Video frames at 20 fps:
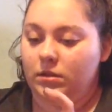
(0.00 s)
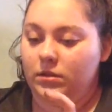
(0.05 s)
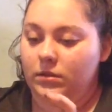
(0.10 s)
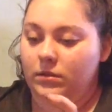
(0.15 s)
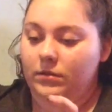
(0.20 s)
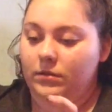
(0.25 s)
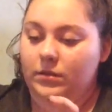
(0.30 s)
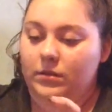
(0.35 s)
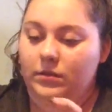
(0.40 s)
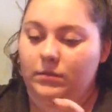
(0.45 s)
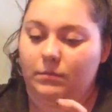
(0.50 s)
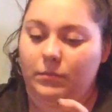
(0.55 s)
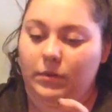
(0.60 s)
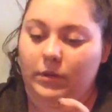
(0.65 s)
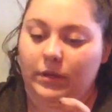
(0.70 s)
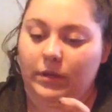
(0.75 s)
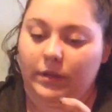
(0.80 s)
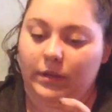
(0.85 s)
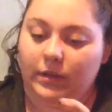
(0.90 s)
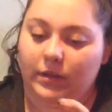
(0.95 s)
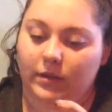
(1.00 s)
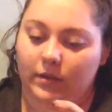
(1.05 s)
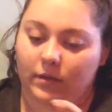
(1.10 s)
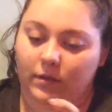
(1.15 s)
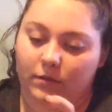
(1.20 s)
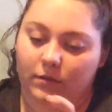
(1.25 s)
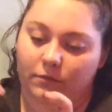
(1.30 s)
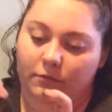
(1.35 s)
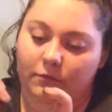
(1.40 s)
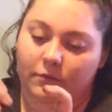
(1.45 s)
I'm just putting it
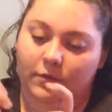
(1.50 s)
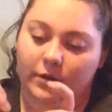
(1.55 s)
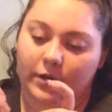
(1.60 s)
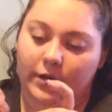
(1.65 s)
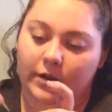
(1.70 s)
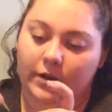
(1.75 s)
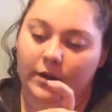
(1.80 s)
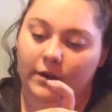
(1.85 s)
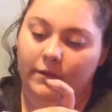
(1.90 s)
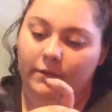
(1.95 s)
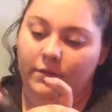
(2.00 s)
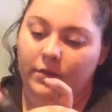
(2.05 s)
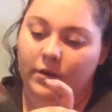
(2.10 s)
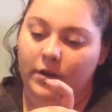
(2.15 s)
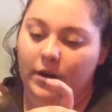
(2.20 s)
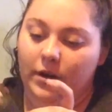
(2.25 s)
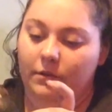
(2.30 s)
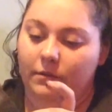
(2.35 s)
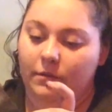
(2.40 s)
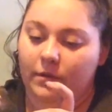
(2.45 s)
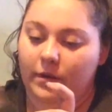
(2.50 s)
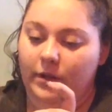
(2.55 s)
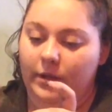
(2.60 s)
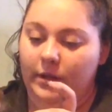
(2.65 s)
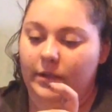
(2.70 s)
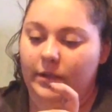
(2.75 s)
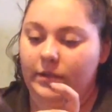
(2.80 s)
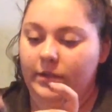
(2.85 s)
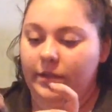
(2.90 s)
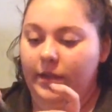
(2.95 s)
wherever I
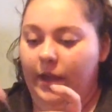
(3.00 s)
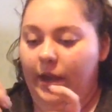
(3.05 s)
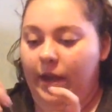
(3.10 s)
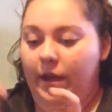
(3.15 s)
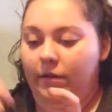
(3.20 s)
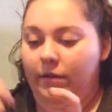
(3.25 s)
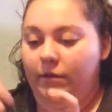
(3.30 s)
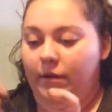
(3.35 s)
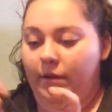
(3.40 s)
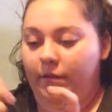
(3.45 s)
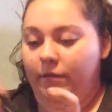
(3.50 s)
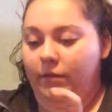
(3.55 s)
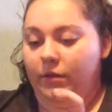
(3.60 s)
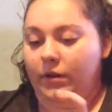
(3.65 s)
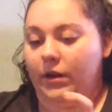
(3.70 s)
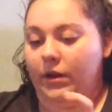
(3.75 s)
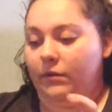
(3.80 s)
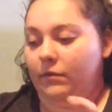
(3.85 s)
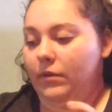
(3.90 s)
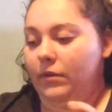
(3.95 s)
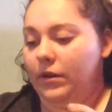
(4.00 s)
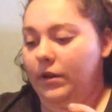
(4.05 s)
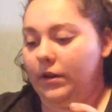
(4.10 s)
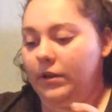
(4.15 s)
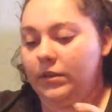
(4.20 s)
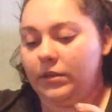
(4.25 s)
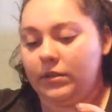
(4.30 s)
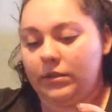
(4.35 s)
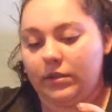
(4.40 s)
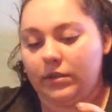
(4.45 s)
want, however I
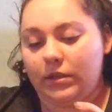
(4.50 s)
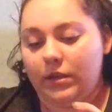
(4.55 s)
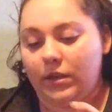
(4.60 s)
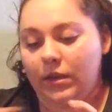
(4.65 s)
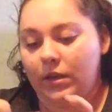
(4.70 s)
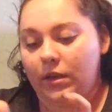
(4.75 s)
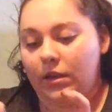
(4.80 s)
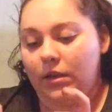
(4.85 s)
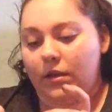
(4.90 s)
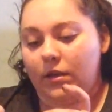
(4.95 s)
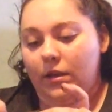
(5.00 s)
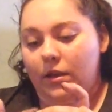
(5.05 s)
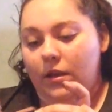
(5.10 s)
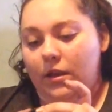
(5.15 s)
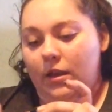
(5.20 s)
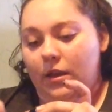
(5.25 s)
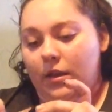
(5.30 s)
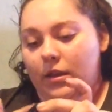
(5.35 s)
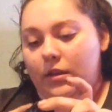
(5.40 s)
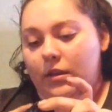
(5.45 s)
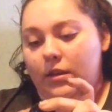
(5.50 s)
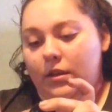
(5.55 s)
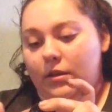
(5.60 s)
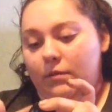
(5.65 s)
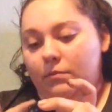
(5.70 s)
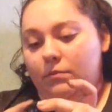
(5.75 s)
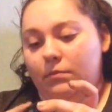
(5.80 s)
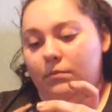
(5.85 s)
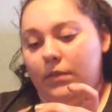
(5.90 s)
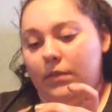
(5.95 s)
want, and
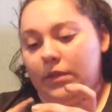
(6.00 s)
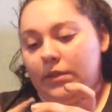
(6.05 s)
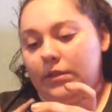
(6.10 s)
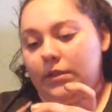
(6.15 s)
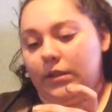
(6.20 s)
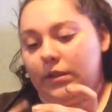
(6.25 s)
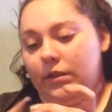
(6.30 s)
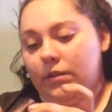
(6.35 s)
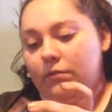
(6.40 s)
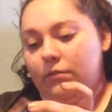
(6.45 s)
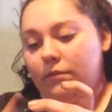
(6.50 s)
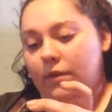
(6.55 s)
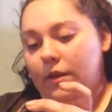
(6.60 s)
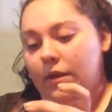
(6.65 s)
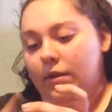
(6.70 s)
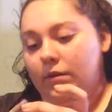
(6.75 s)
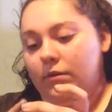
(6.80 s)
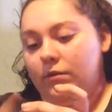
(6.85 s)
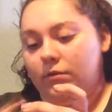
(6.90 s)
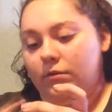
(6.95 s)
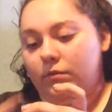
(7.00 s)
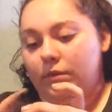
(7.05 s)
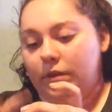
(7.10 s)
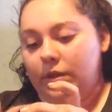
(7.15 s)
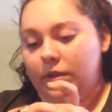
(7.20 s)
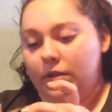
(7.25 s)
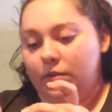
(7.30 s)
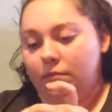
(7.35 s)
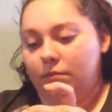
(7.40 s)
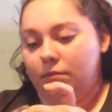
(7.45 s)
then mixing it around
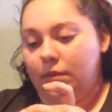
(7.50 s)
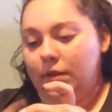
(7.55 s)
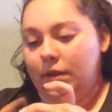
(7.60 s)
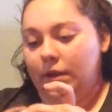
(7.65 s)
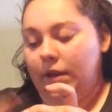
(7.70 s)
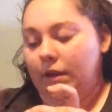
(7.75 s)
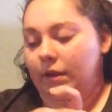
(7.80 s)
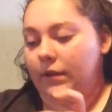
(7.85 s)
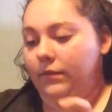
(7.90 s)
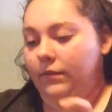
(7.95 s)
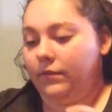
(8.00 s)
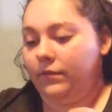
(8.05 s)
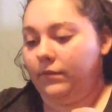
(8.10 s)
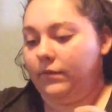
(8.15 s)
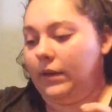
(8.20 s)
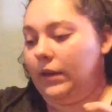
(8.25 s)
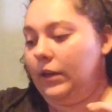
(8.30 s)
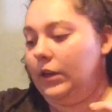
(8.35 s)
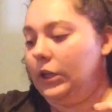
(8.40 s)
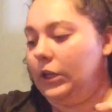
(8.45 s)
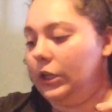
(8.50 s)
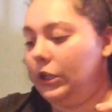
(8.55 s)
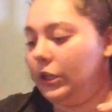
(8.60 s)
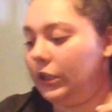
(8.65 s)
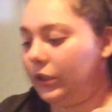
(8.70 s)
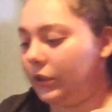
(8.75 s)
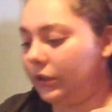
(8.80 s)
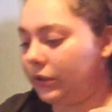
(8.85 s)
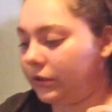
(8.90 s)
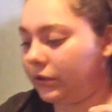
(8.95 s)
with my
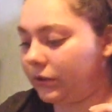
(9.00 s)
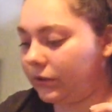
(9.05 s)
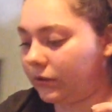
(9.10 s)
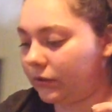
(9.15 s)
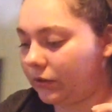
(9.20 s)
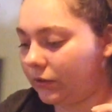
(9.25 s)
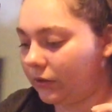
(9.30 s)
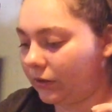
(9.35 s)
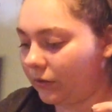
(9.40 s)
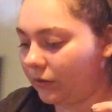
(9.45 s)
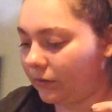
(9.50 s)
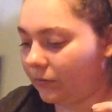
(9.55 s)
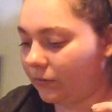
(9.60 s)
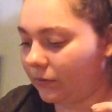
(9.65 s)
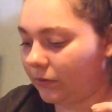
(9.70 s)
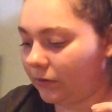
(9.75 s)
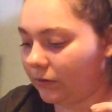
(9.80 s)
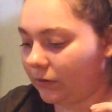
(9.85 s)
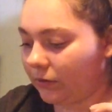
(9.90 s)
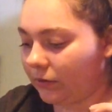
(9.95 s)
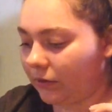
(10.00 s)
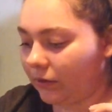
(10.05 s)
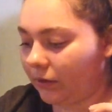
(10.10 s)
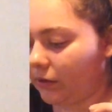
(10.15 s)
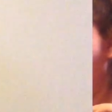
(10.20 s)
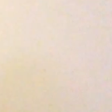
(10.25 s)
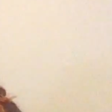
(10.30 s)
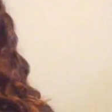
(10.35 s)
fingers. So I'm just going to get